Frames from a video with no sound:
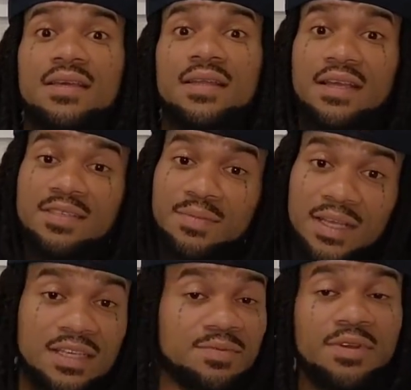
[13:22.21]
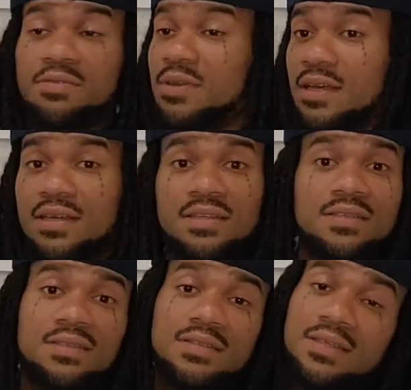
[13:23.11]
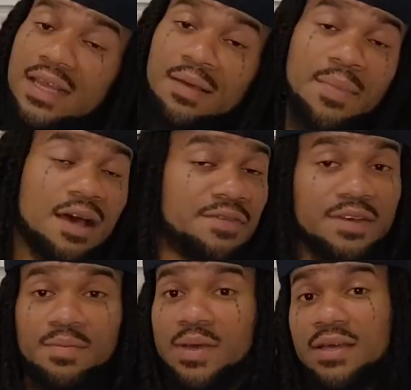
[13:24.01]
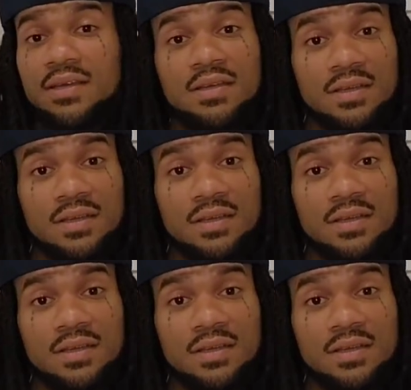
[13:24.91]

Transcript: Let some niggas run through there and tear that mouth up, man.